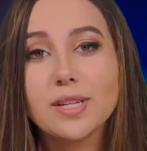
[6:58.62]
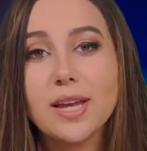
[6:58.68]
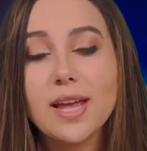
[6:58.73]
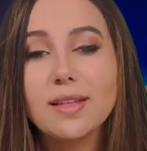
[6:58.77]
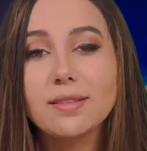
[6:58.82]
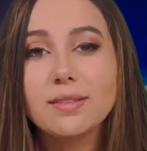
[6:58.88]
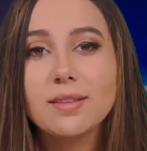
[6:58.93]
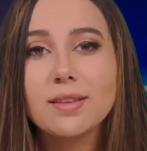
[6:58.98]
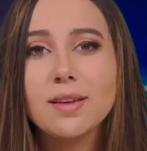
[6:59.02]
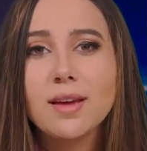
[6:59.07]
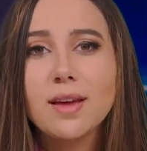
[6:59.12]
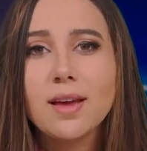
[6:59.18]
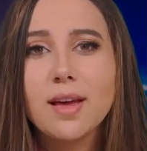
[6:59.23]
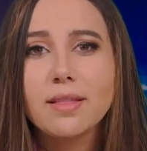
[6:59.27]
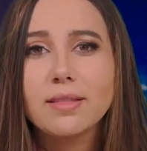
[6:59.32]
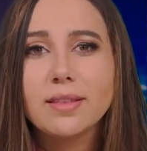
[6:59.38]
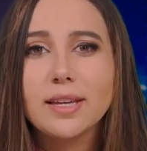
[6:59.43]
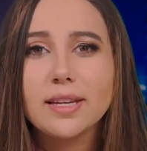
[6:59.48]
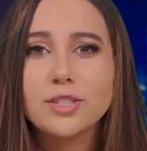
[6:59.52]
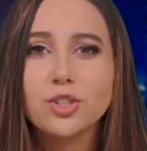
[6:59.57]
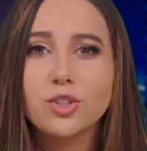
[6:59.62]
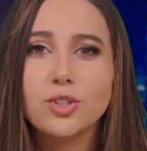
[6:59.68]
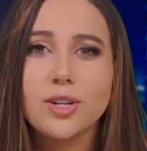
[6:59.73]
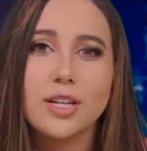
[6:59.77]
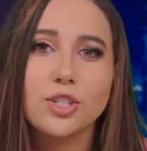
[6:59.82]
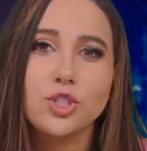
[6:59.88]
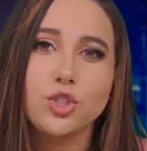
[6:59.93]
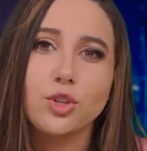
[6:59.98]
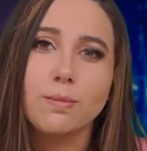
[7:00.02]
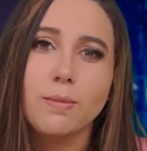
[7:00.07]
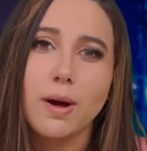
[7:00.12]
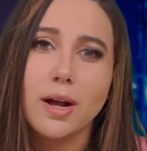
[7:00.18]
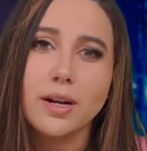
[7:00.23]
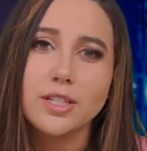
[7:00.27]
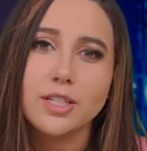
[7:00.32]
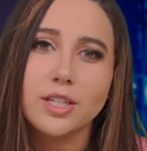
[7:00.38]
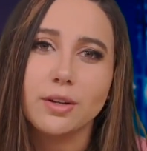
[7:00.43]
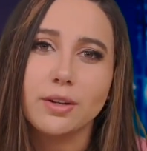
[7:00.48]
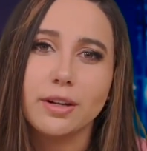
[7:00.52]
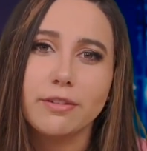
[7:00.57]
10th, the International
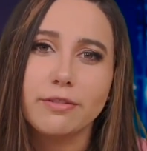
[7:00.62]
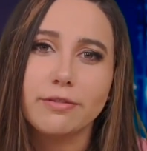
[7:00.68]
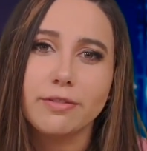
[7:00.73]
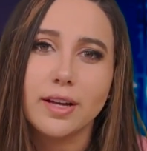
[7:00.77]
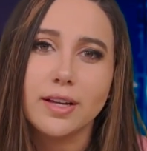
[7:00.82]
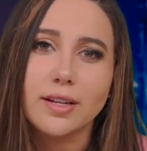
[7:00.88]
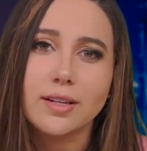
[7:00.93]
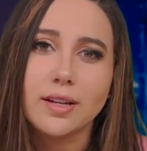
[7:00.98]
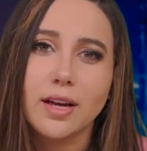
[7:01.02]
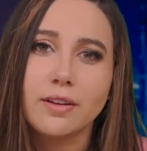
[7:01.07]
Monetary Fund